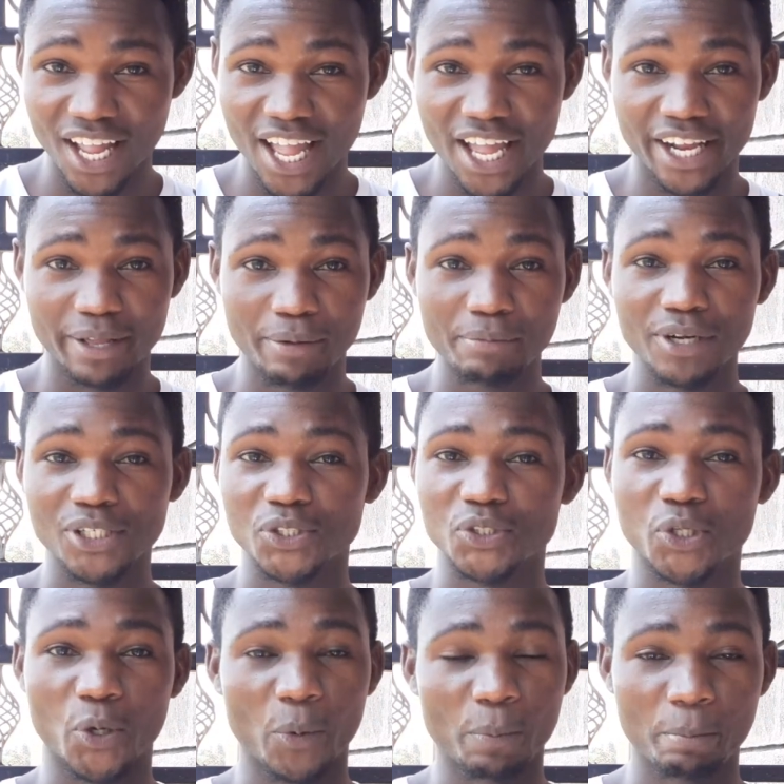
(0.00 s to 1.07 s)
remember to
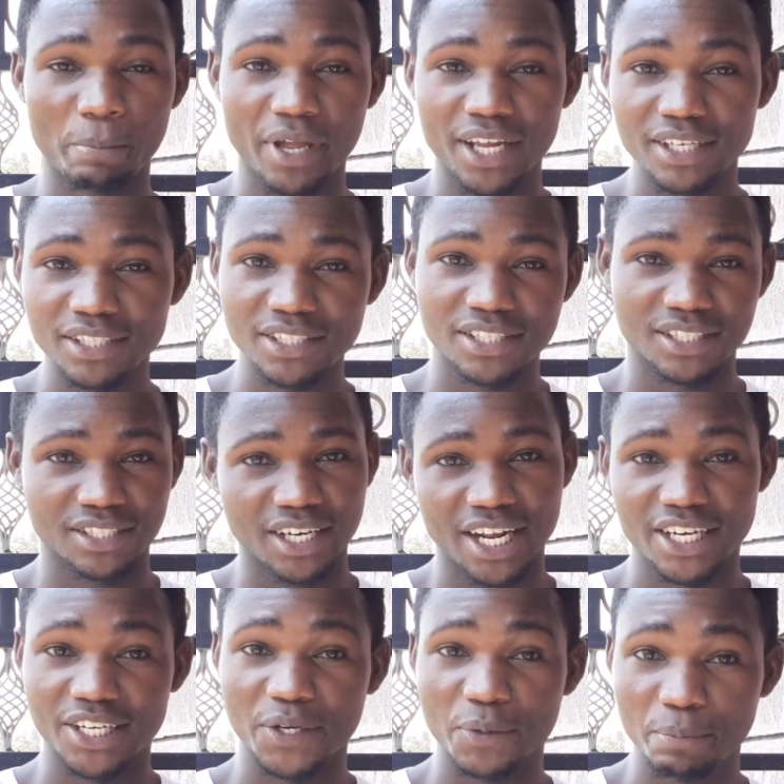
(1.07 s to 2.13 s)
comment, and
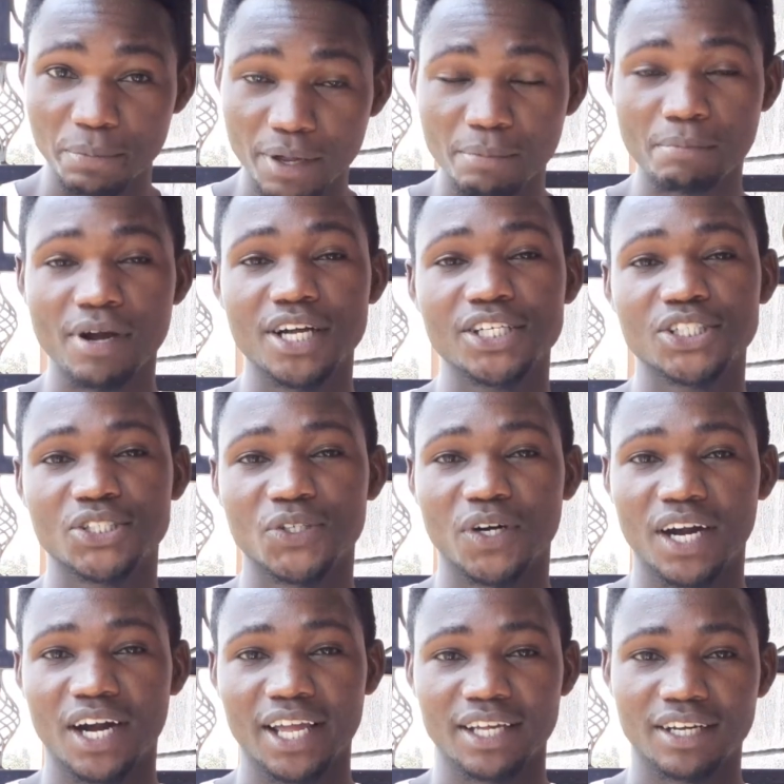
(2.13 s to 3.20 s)
remember to
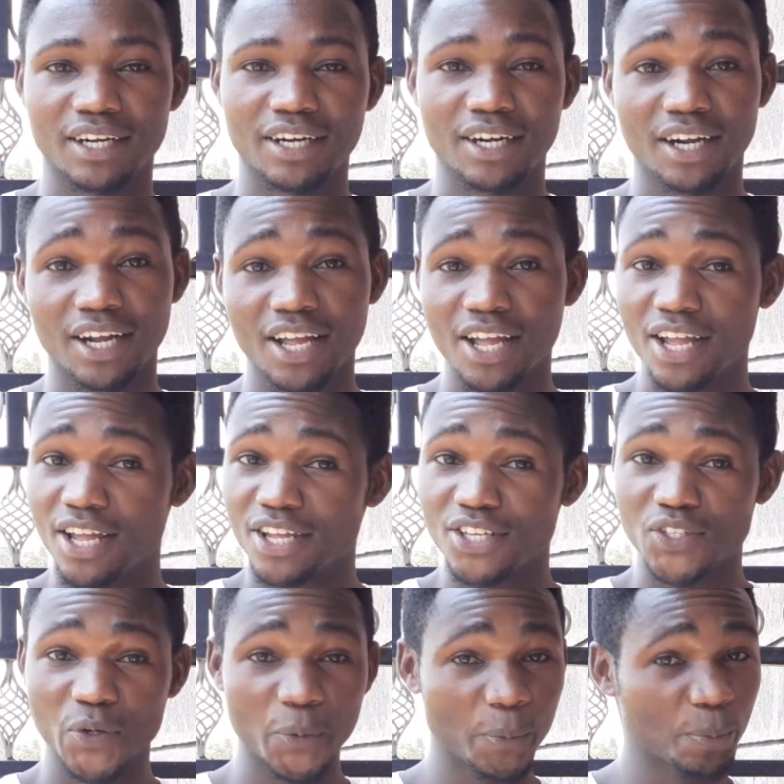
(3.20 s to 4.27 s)
like.
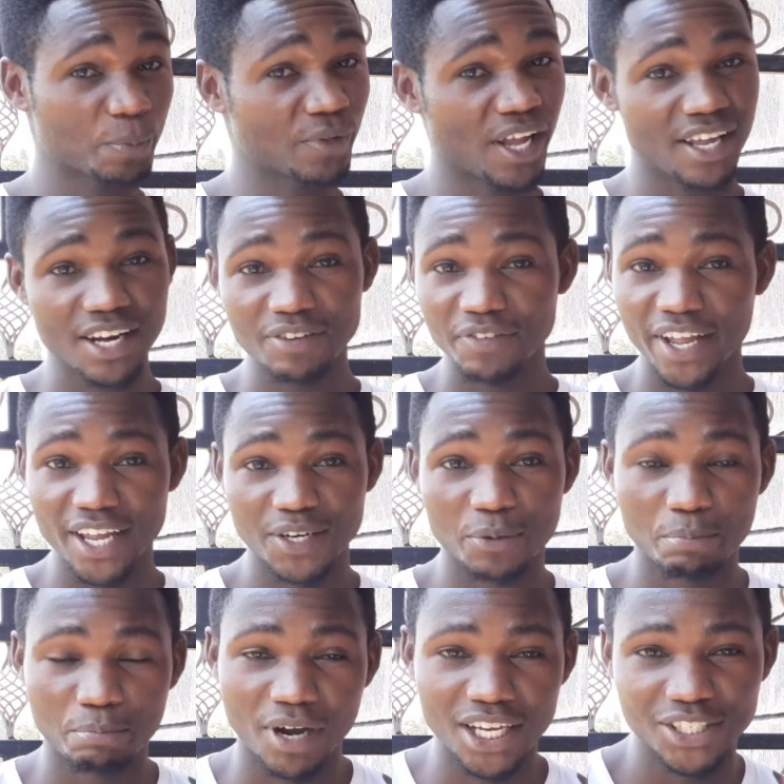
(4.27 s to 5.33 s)
So I never had
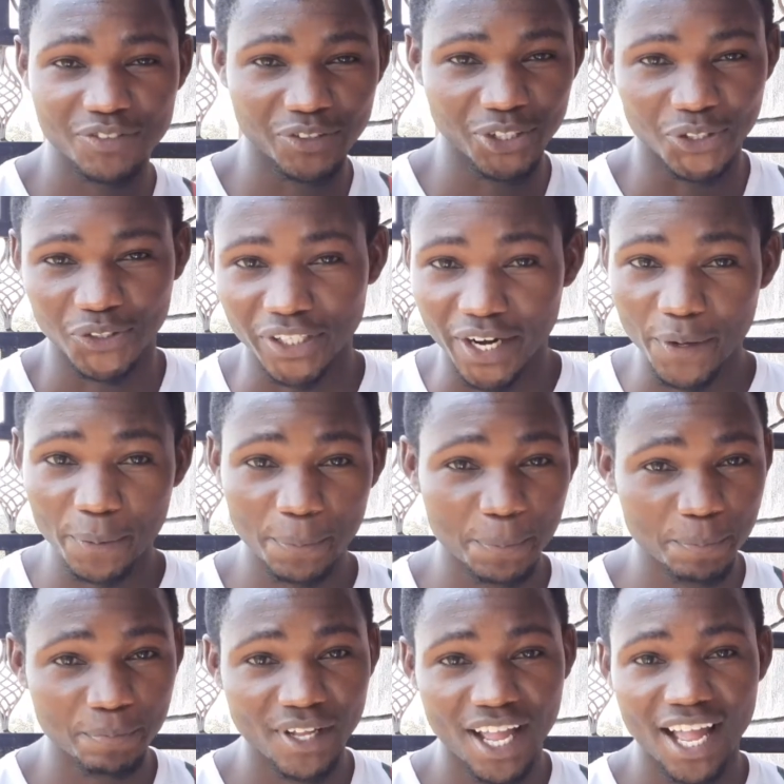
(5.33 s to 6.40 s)
much for today,
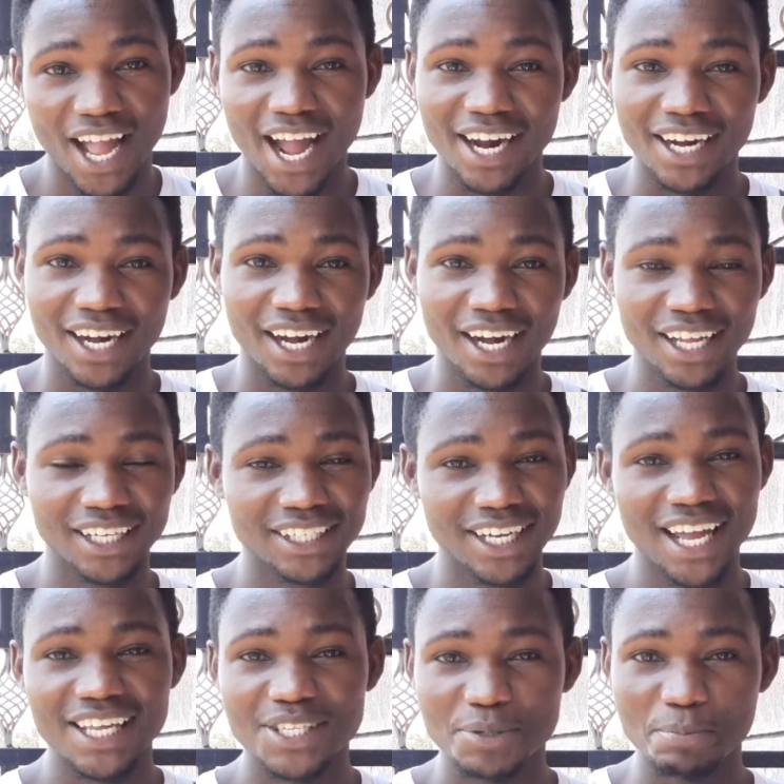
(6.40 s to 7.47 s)
and let
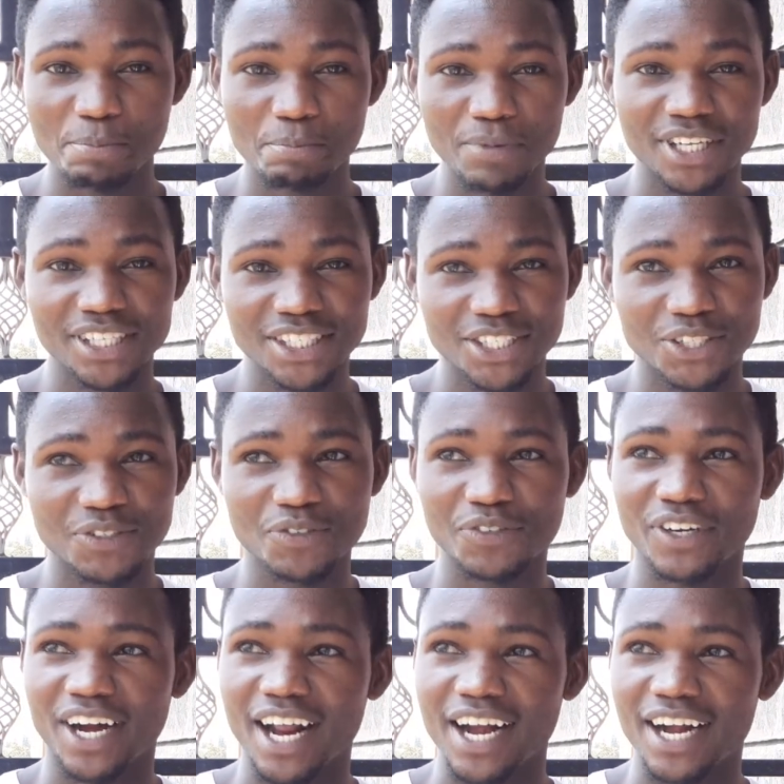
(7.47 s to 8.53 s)
us meet for
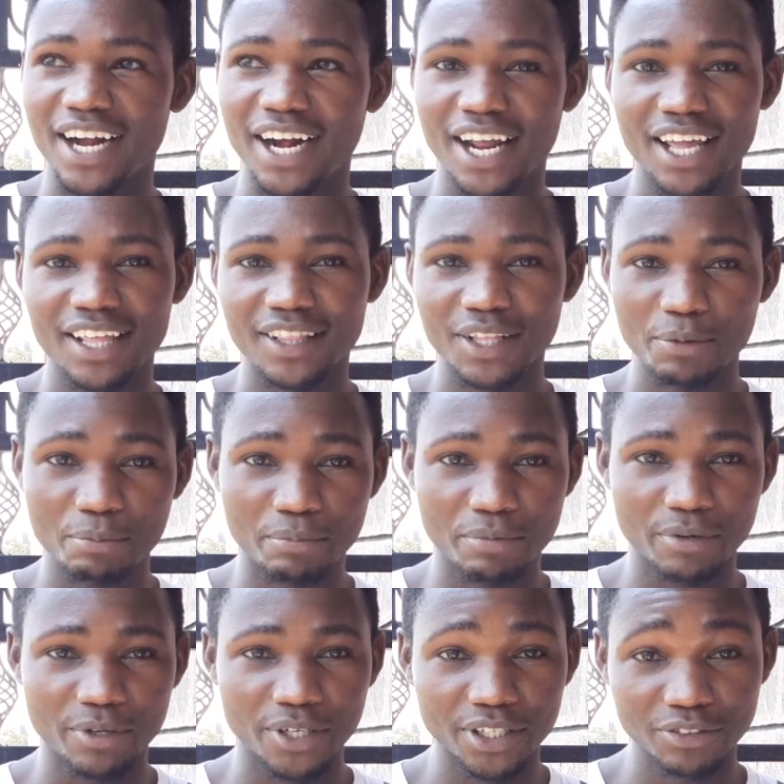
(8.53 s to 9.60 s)
another
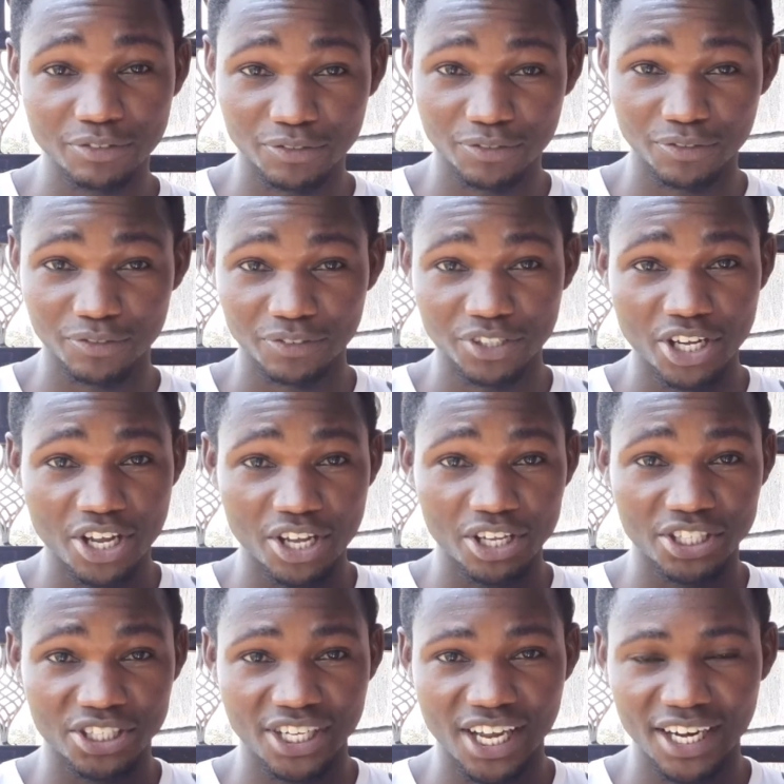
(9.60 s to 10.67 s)
brief
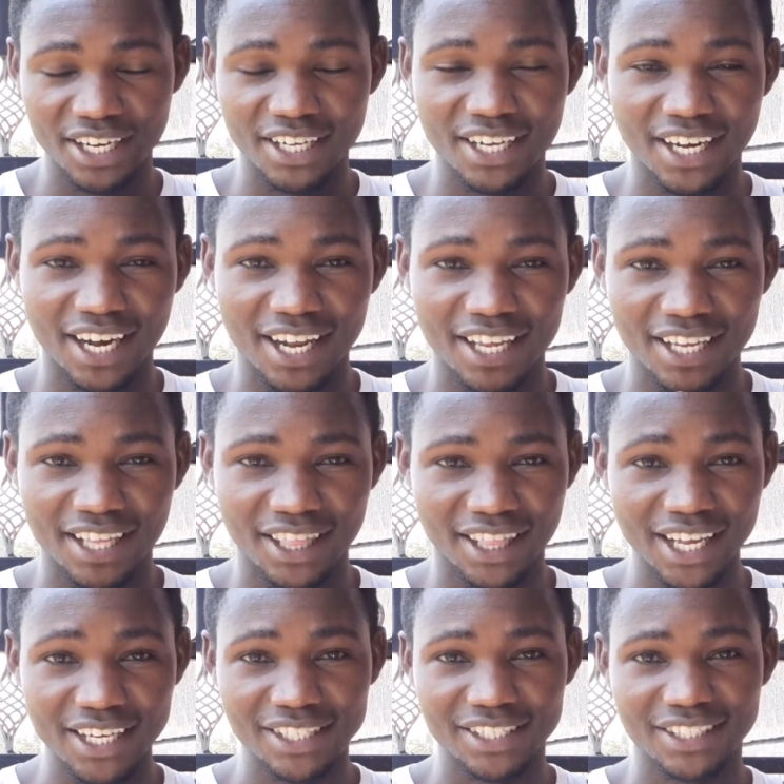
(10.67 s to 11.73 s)
sharing like
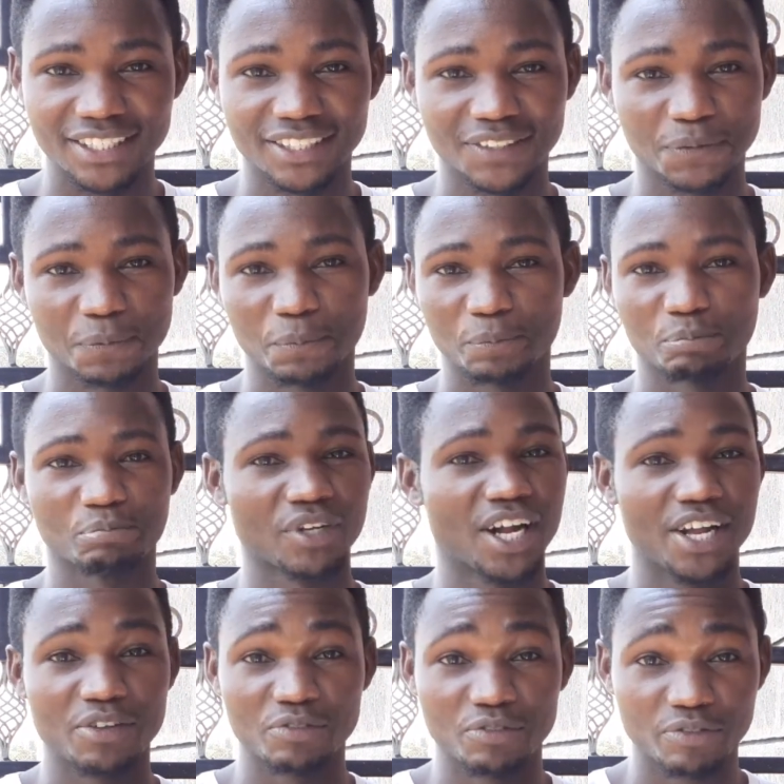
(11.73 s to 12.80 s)
that
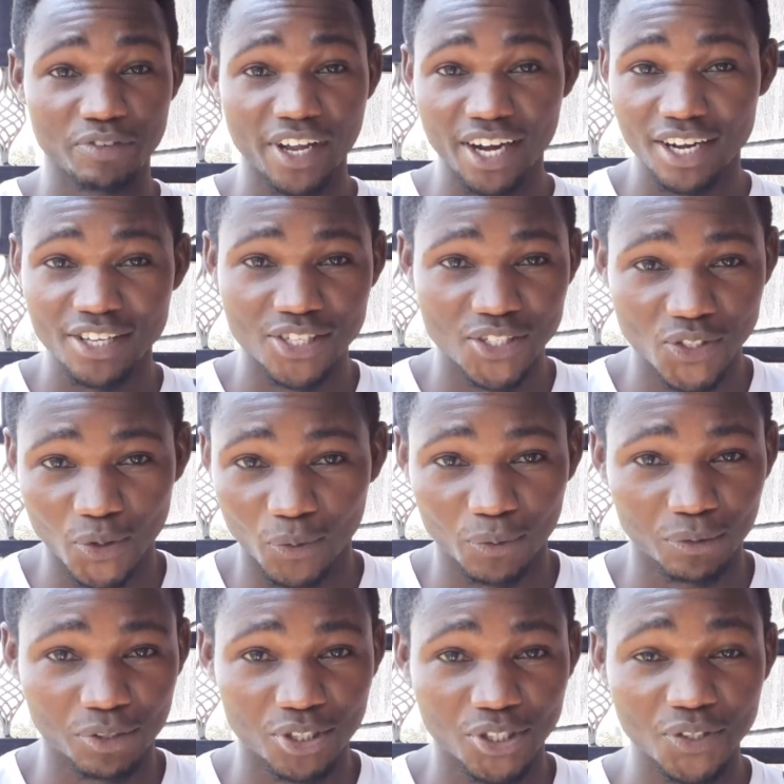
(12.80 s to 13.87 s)
very soon.
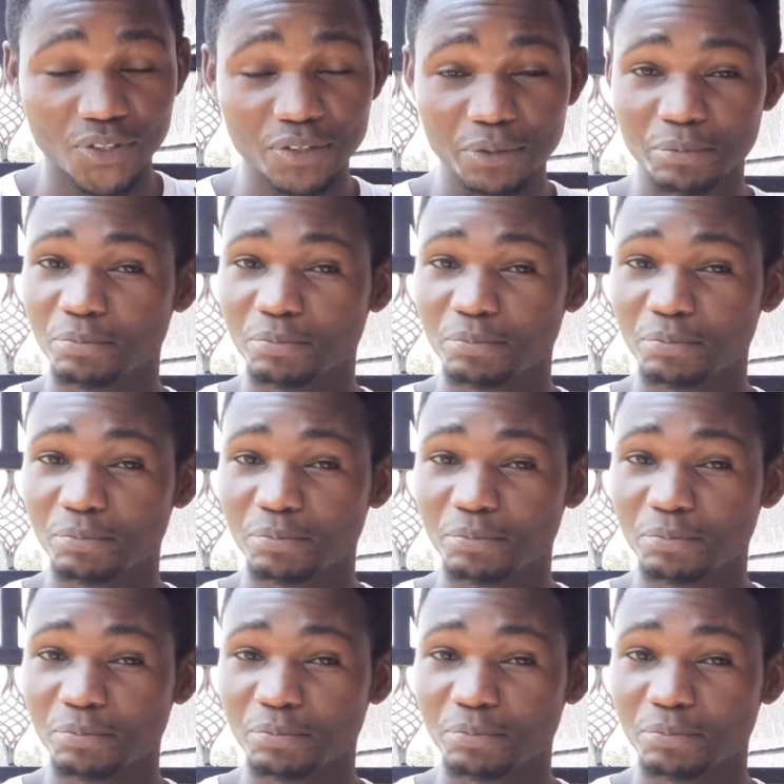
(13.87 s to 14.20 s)
So